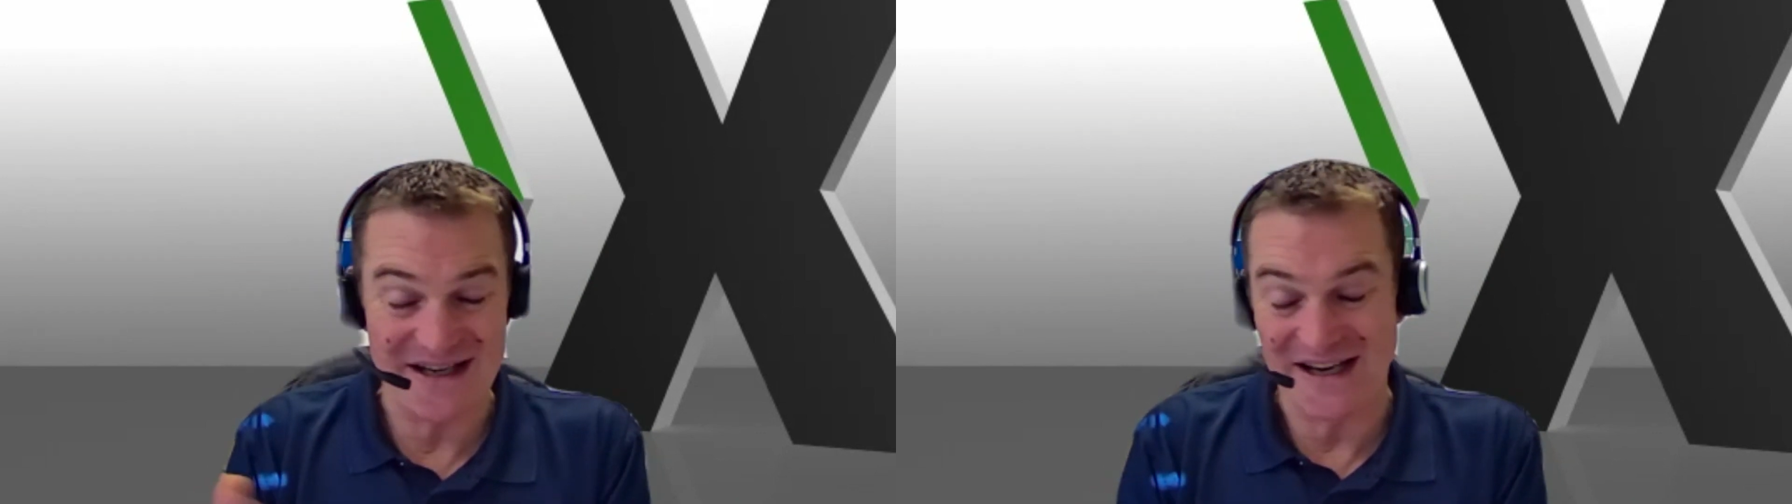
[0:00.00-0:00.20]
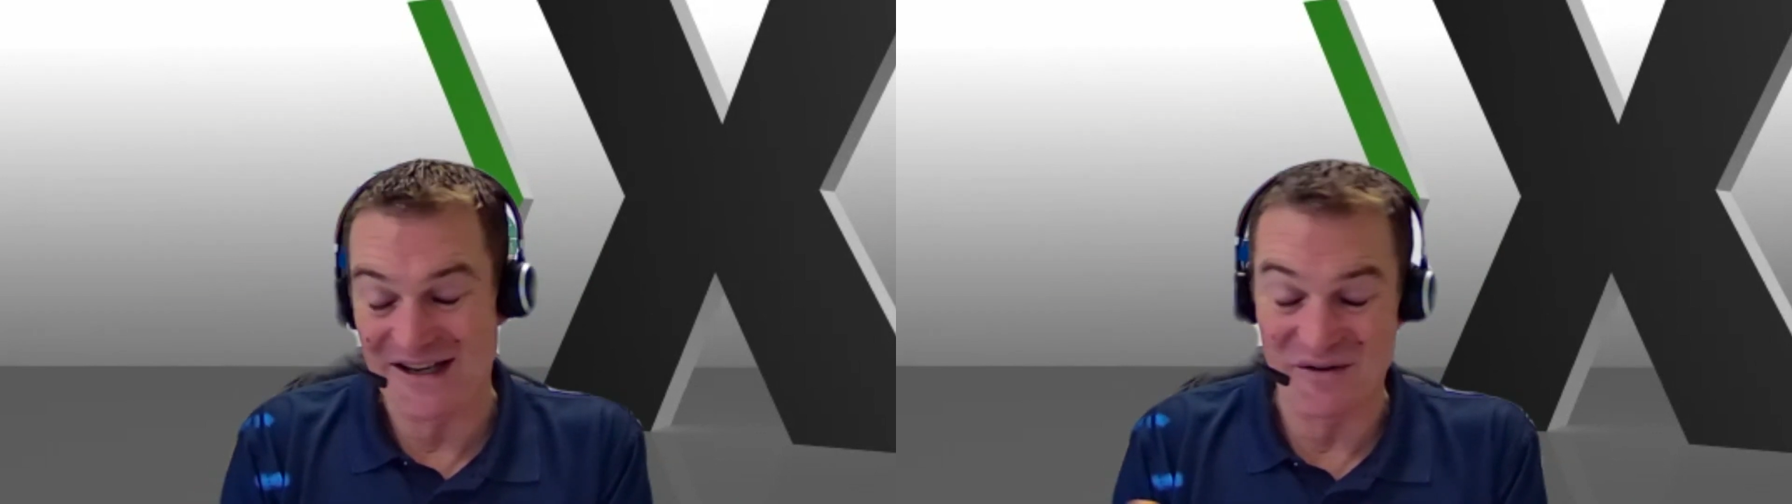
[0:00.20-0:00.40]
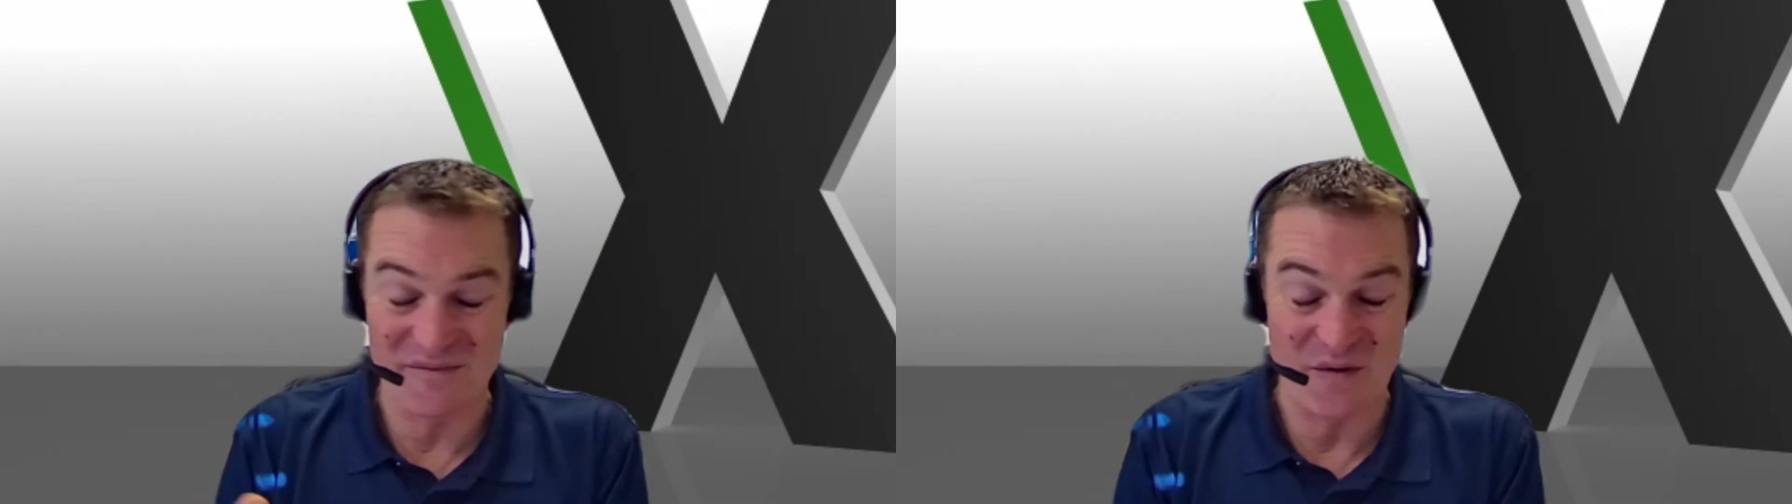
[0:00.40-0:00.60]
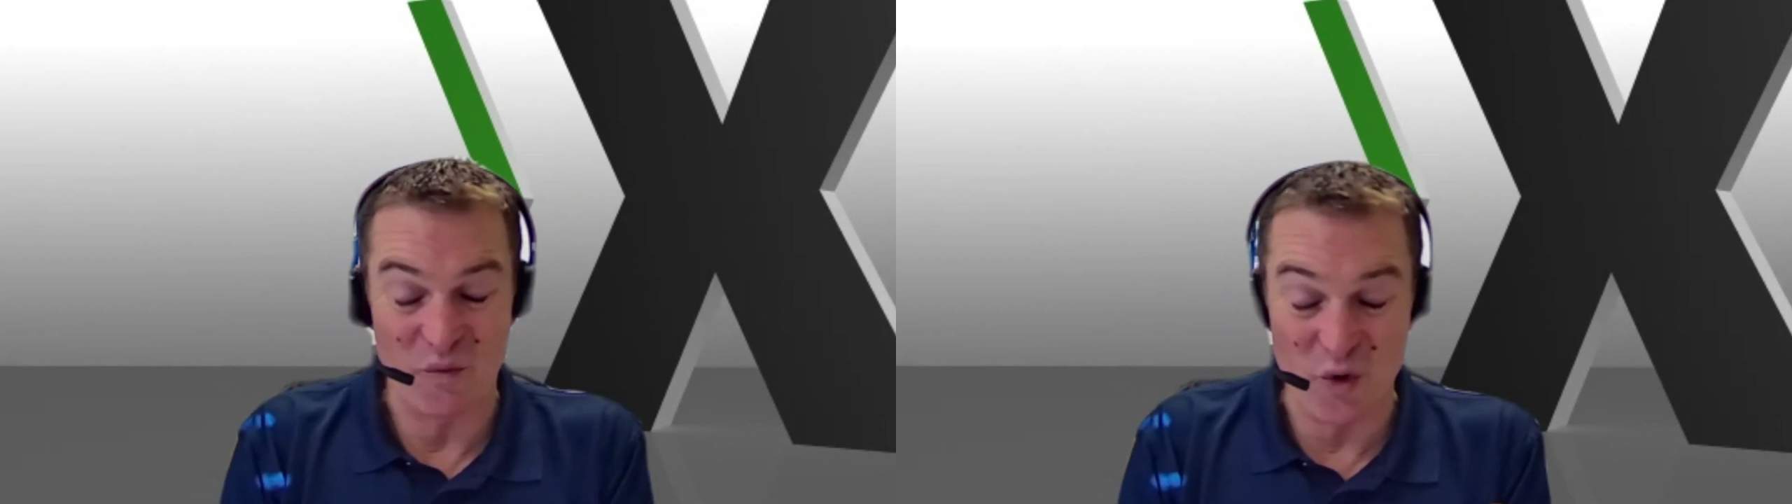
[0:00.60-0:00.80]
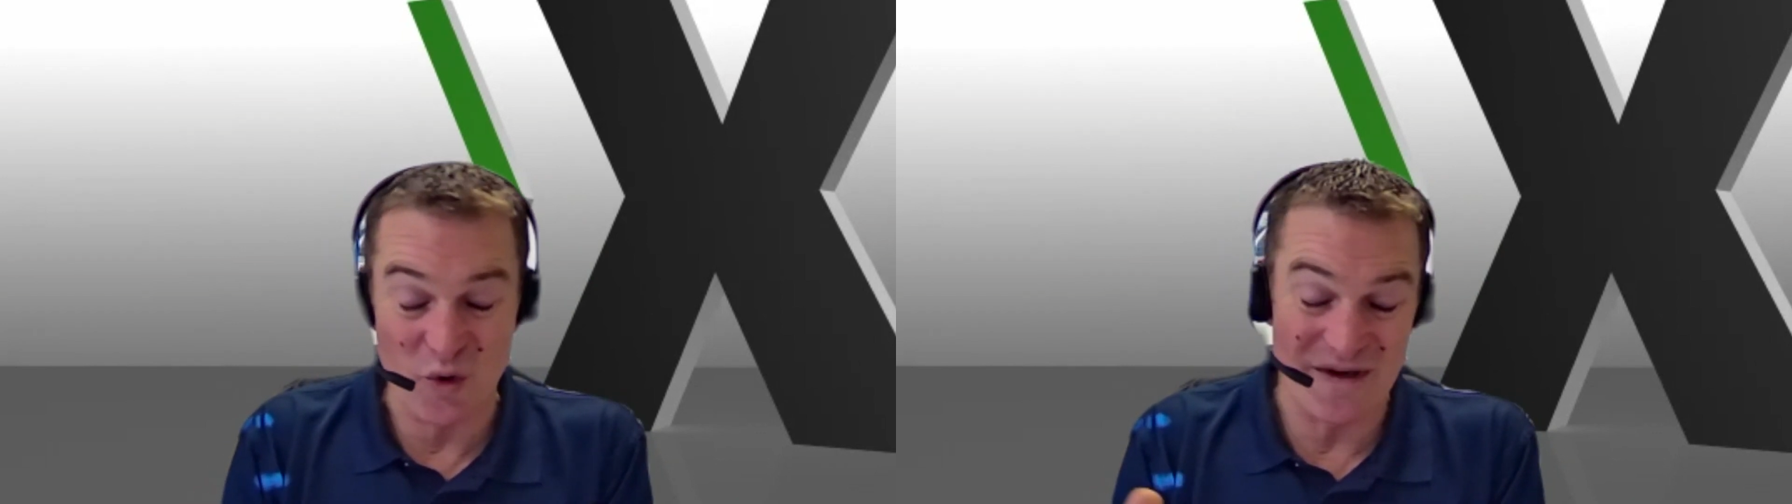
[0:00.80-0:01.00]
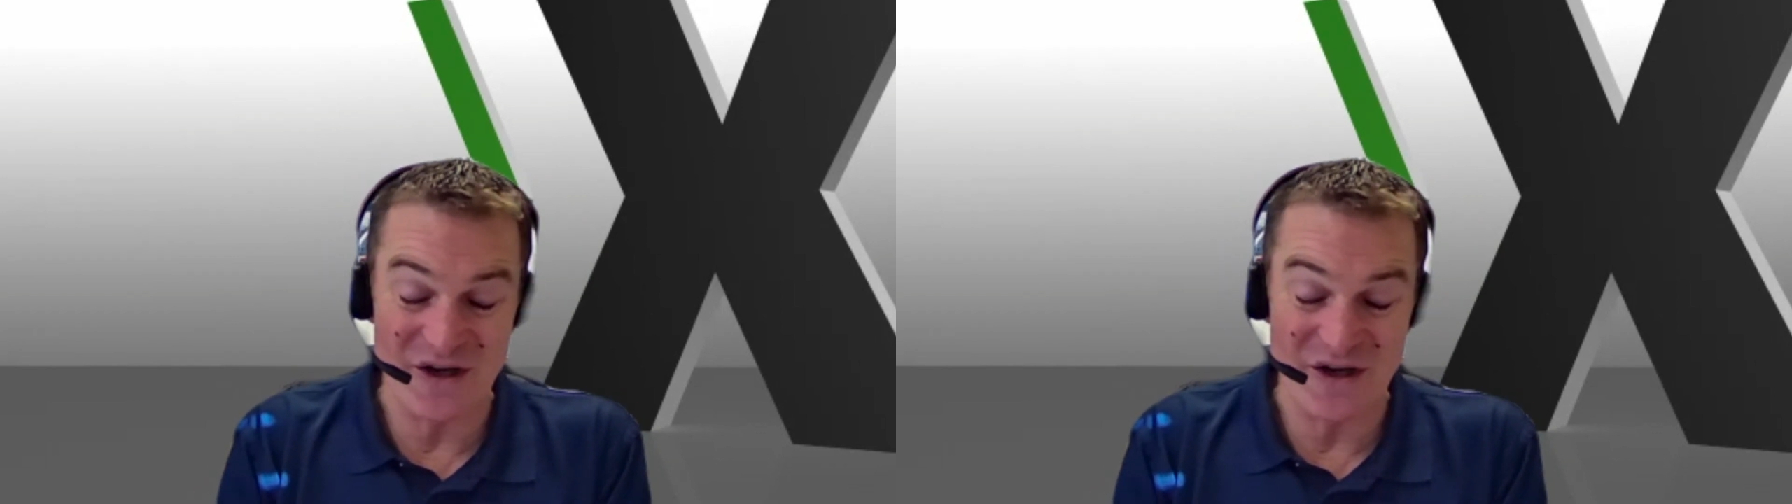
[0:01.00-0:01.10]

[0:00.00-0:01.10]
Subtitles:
they get a little bit warm in